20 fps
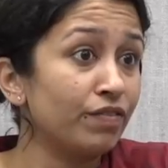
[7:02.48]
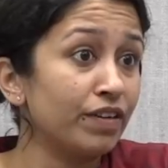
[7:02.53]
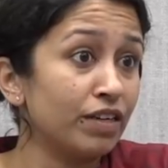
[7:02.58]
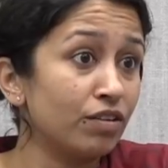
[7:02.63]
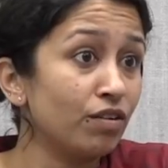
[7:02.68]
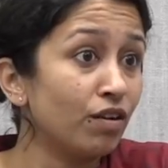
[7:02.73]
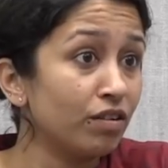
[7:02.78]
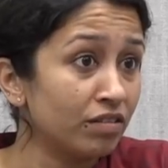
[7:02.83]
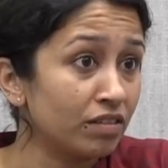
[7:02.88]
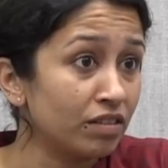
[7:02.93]
of
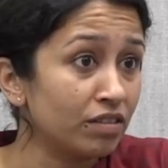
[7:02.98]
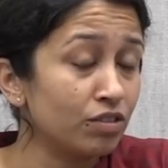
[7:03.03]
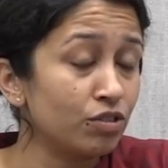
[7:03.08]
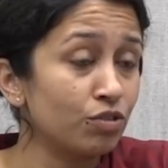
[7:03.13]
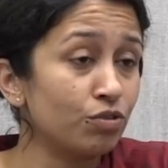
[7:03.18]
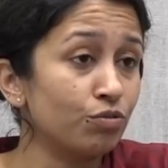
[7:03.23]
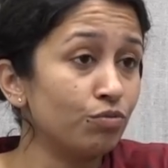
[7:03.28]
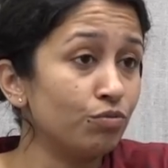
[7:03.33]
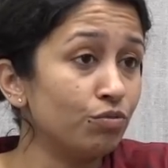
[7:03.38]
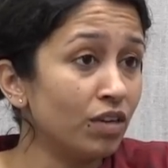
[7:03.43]

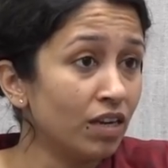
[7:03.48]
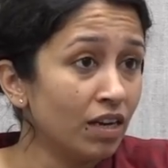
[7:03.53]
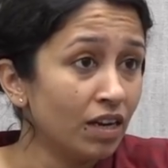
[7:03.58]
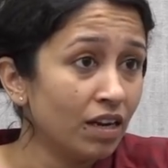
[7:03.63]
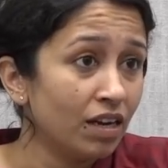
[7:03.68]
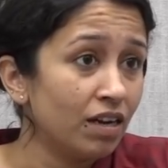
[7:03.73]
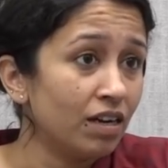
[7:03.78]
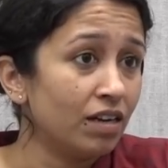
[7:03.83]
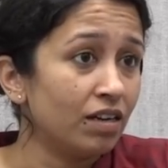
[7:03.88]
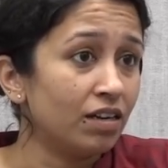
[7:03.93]
intolerance to,
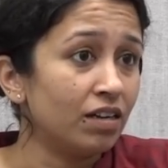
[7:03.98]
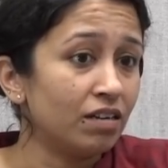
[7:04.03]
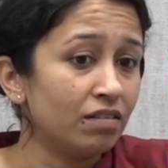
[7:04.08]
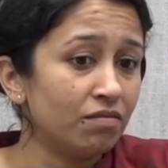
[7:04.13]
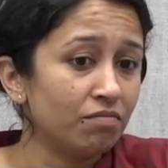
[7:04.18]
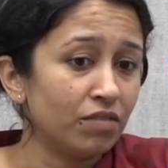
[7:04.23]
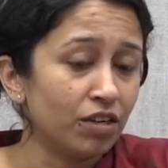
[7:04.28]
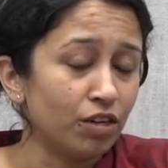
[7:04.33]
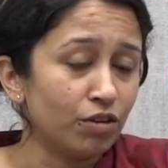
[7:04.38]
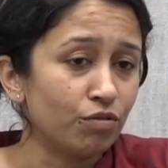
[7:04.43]
uh,
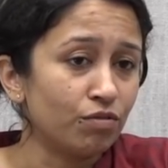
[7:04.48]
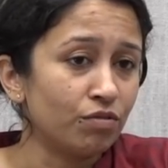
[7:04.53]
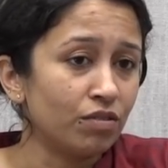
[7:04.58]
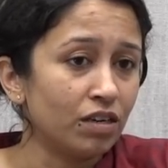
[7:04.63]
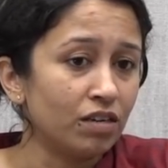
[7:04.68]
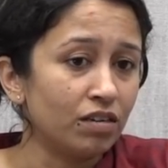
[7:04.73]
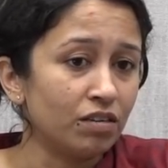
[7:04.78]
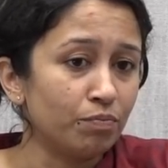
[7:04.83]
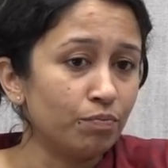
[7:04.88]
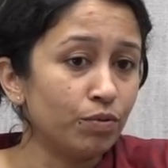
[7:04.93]
you know,
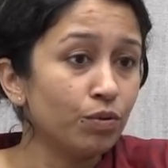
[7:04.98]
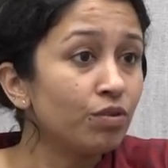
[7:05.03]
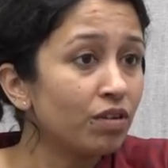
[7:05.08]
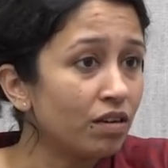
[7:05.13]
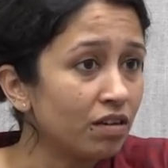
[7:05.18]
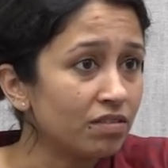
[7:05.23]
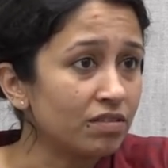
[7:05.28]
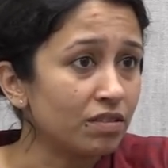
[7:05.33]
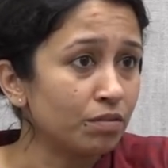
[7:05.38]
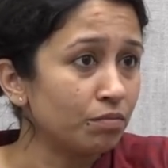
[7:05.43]
uh,
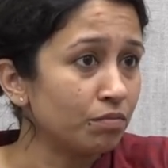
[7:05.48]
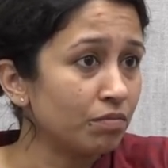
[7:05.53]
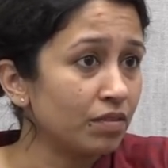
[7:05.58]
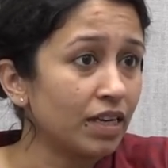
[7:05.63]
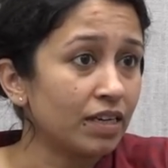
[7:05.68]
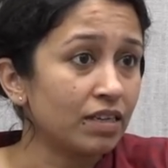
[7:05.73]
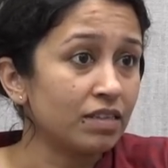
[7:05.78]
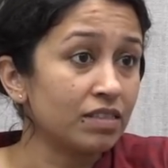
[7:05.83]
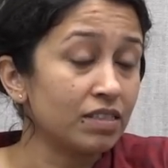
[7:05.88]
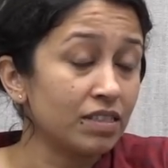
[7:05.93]
pluralism
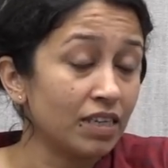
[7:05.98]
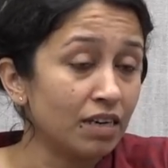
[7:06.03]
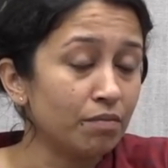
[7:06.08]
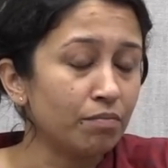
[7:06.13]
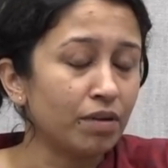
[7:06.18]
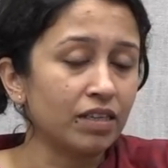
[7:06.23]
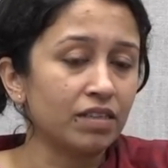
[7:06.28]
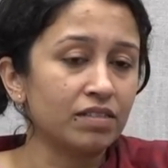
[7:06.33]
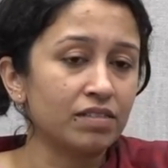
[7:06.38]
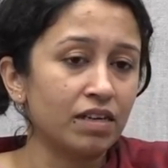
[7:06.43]
that is seen
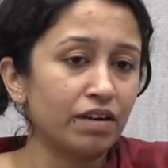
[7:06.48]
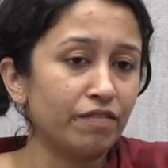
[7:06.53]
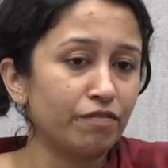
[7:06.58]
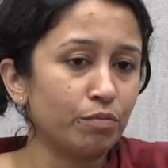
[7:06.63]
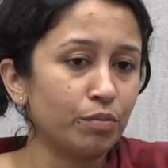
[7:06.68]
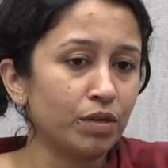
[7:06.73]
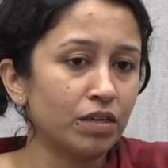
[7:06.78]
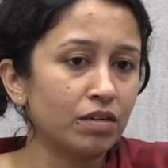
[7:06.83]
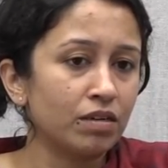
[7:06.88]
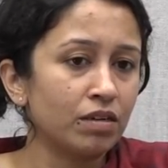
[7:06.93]
by this
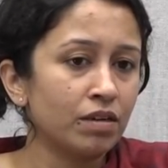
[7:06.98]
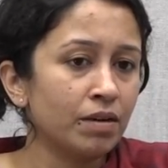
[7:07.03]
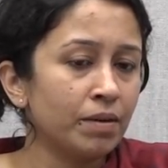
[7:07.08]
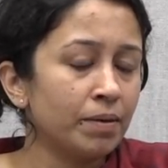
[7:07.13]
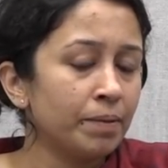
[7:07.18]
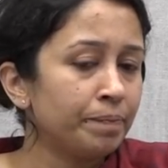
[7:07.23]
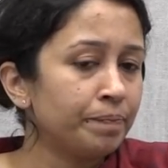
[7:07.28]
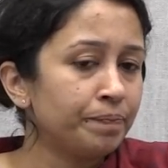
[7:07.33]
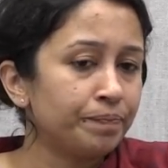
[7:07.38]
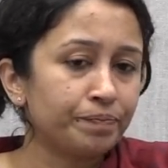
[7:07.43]
government
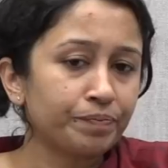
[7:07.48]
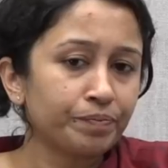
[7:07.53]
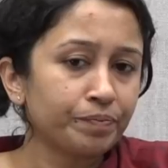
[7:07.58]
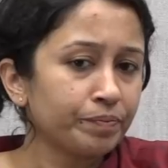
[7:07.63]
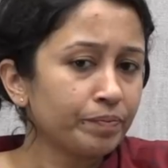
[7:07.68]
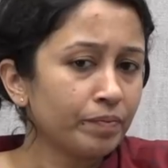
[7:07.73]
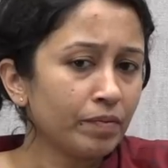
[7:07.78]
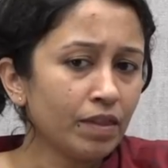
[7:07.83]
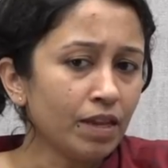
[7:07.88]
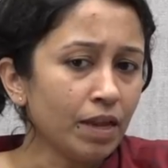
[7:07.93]

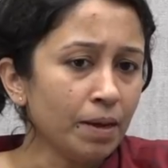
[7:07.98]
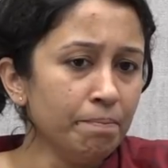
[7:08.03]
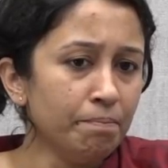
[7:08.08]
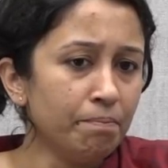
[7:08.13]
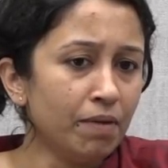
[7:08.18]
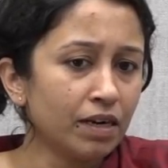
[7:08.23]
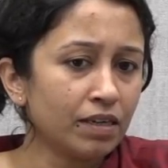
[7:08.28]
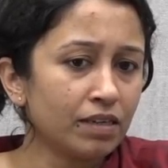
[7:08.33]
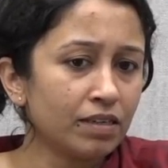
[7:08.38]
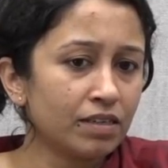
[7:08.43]

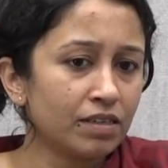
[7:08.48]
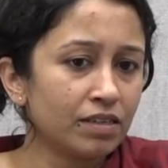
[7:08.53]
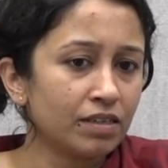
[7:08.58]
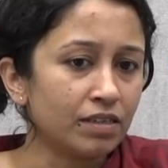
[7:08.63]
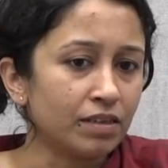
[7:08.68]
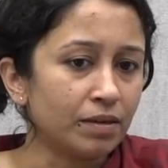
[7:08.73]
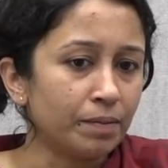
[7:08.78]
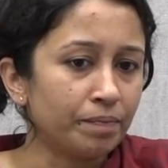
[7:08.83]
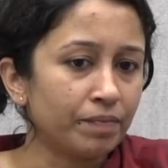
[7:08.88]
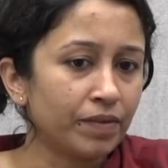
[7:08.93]
but
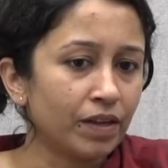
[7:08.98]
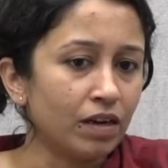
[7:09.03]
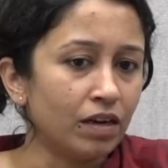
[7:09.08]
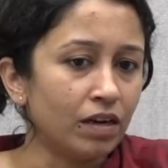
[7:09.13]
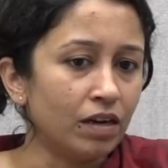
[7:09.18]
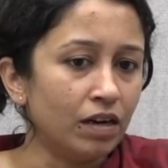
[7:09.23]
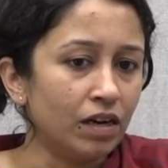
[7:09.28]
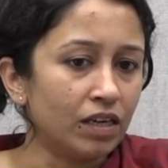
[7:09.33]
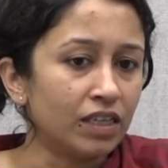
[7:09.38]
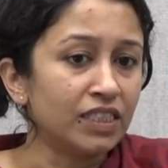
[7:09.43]
uh,
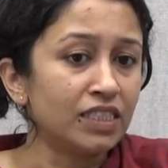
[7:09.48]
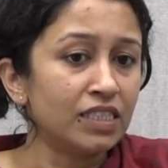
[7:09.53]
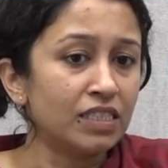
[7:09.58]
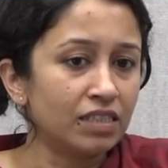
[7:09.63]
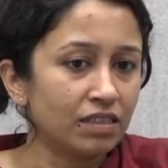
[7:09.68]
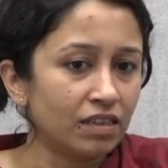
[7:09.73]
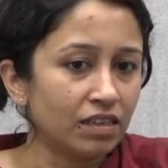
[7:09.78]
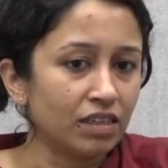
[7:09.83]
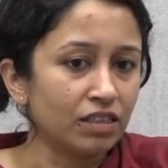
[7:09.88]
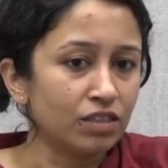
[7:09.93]
a,
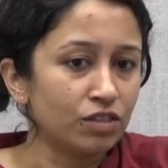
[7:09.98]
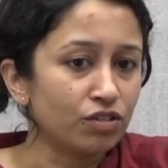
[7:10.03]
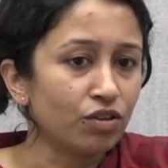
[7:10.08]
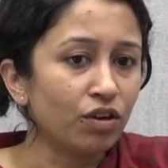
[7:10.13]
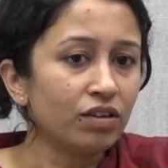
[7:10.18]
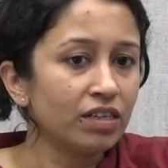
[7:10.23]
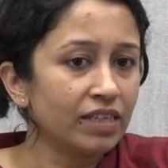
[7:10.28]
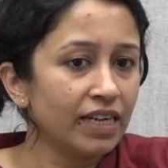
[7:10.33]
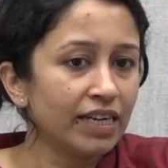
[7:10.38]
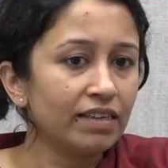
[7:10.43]
cons a,
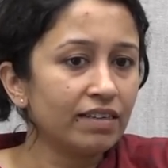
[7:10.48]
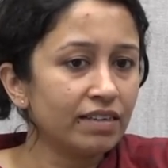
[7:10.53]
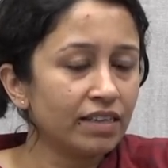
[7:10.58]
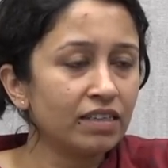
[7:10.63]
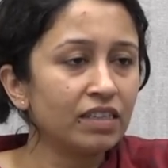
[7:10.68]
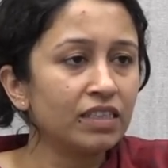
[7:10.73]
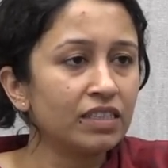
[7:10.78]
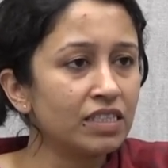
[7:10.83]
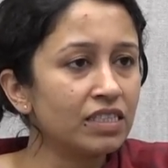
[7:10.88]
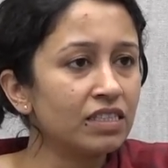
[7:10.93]
consolidated
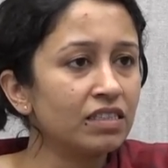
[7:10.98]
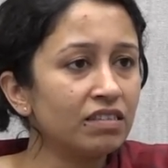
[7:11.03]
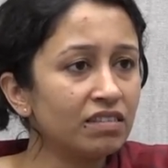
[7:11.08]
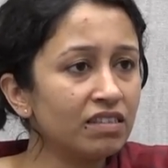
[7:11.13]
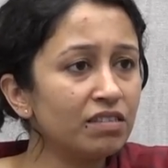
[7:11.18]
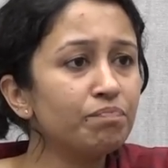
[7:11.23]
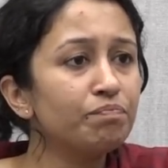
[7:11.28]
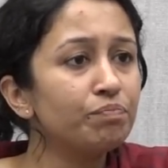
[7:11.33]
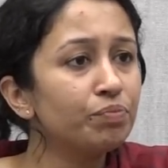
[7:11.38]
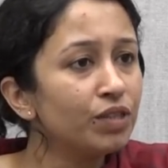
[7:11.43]
and
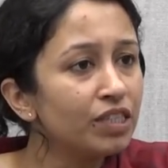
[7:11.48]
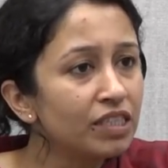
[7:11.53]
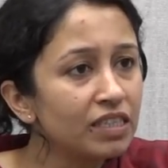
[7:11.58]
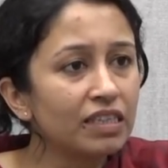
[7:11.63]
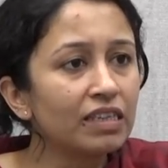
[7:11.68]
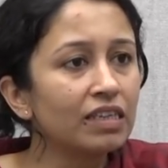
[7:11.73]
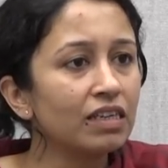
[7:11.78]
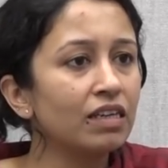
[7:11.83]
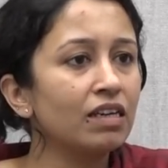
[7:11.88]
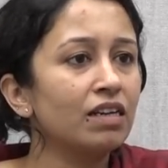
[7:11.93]
concerted
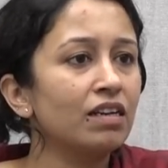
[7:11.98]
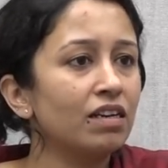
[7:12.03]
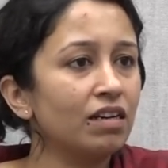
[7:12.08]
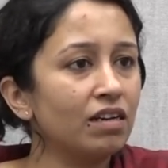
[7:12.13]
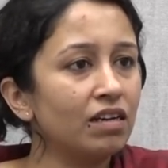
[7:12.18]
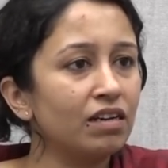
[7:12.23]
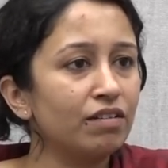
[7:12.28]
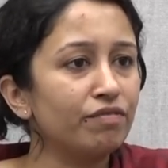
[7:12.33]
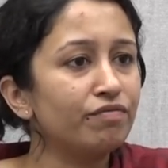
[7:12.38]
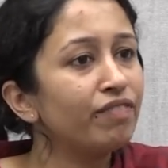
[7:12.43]
political
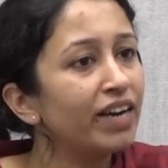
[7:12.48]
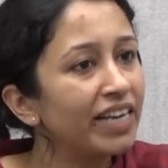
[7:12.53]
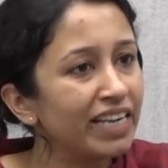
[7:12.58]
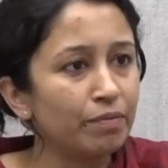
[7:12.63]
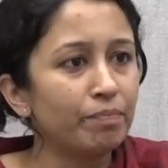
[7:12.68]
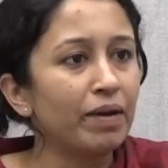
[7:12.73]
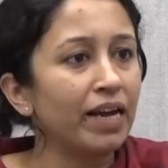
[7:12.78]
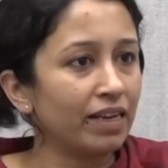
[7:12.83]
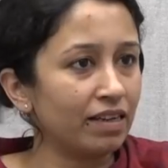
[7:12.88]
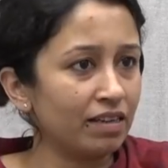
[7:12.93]
uh,
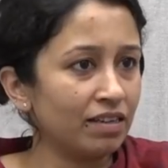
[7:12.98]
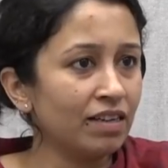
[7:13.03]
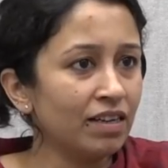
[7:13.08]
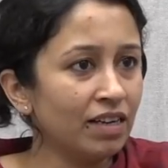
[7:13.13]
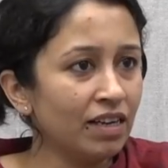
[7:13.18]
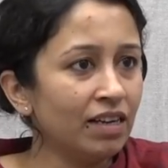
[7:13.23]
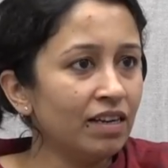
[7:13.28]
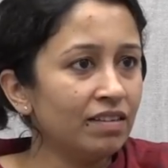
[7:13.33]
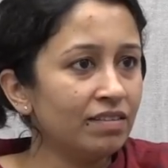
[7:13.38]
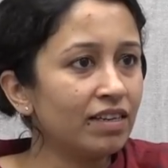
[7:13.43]
fight back
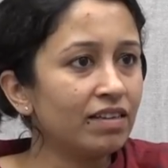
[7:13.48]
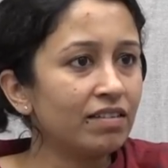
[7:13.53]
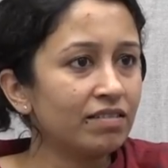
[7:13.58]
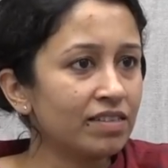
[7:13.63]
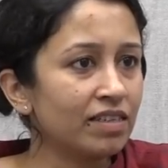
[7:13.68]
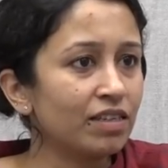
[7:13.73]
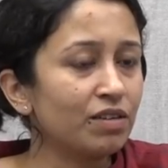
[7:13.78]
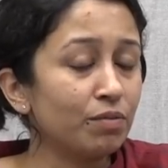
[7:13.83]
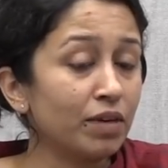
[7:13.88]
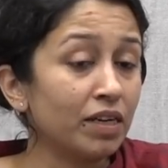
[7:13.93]
that
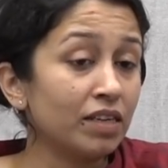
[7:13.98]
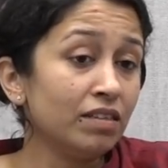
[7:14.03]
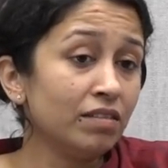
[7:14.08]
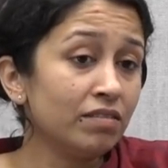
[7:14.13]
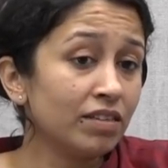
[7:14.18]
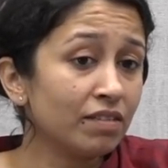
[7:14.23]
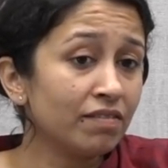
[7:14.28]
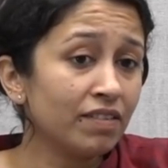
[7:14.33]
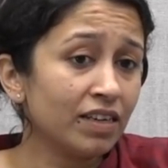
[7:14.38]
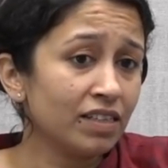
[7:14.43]
is
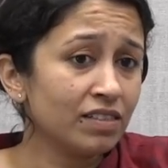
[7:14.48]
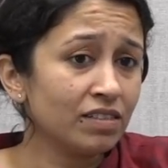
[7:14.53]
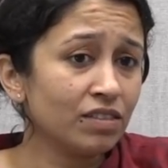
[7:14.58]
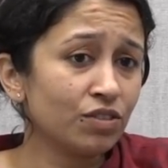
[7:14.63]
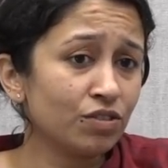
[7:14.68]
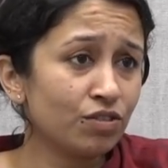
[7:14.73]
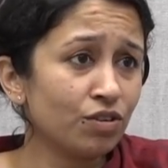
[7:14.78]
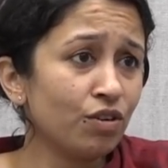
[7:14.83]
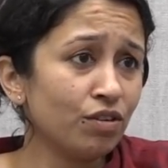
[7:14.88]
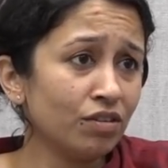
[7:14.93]
required requires a
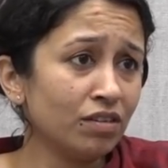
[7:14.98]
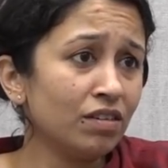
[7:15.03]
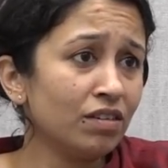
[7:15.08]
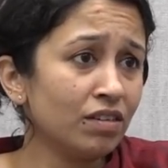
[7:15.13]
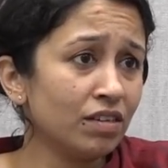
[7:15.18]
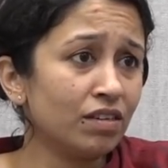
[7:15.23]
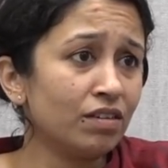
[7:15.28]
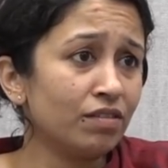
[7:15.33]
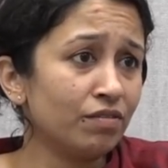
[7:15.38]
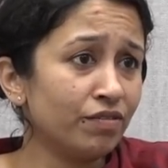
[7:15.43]

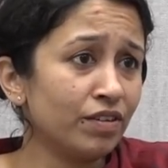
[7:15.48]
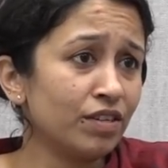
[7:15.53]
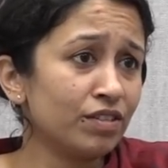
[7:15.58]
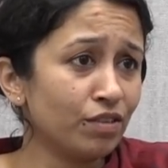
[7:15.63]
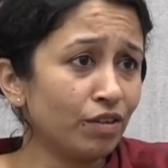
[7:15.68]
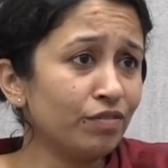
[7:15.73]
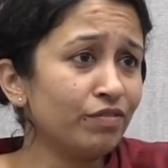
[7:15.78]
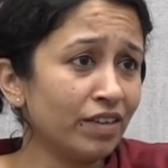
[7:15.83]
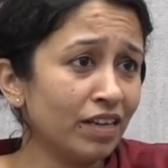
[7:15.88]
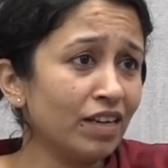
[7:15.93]
strong uh,
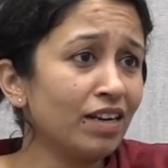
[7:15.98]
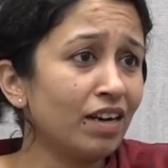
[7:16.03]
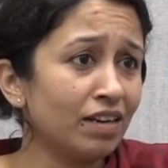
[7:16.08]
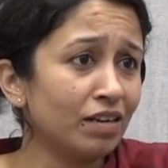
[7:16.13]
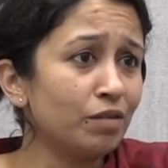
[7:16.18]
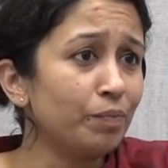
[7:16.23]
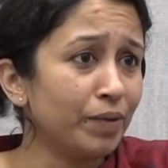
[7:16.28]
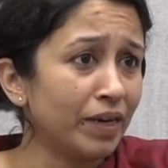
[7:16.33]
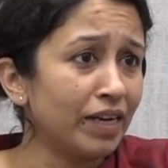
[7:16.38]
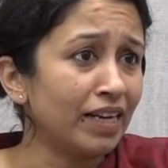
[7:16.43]
philosophical
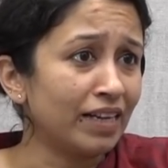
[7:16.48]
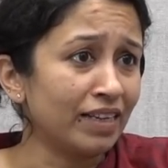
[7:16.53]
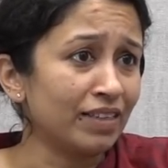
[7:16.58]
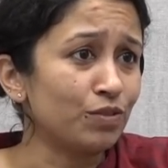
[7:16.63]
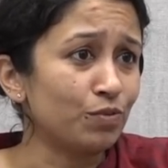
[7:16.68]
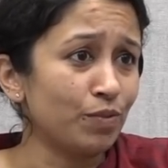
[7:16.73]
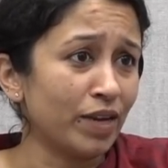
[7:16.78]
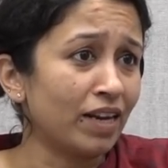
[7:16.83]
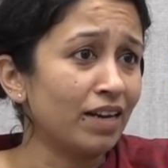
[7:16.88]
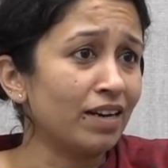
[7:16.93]
underpinning
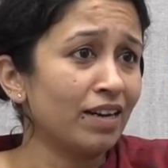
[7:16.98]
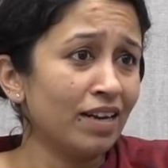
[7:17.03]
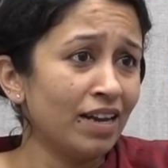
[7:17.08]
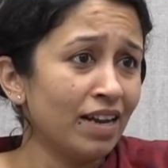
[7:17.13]
as well,